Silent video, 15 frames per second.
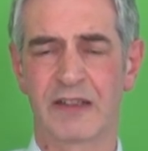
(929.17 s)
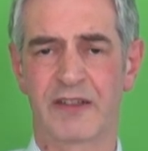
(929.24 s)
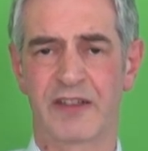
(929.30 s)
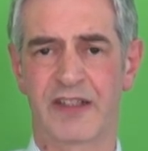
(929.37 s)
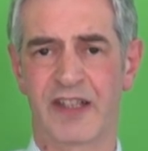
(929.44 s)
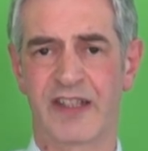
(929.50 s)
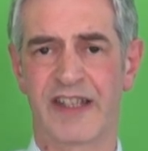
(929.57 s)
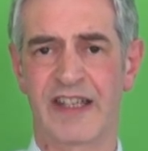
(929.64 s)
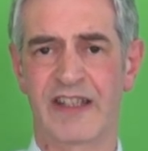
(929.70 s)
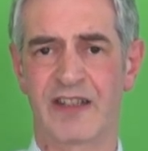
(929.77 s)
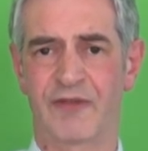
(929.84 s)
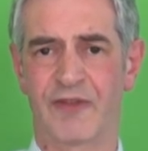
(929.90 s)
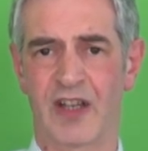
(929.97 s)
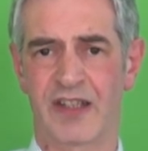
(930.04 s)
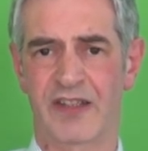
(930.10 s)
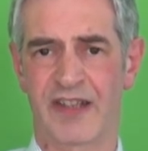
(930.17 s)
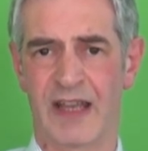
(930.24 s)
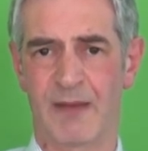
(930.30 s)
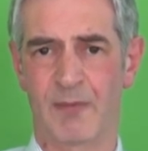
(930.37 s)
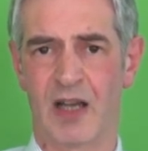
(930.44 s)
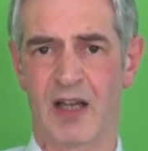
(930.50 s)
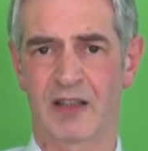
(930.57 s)
that identifies
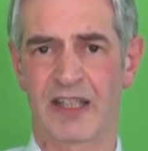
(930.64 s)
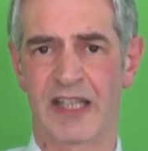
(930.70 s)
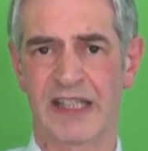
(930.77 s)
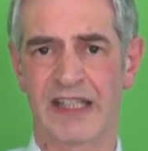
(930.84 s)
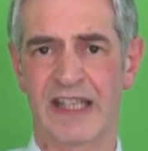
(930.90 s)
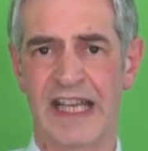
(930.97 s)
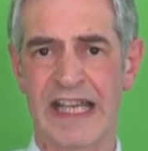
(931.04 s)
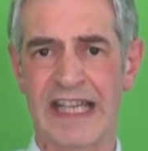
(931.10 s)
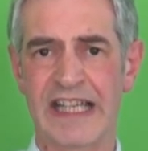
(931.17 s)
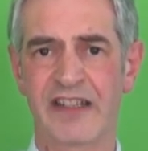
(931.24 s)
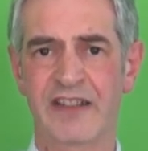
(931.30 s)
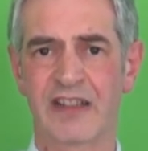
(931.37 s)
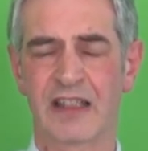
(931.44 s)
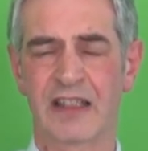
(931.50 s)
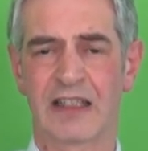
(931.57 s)
that market need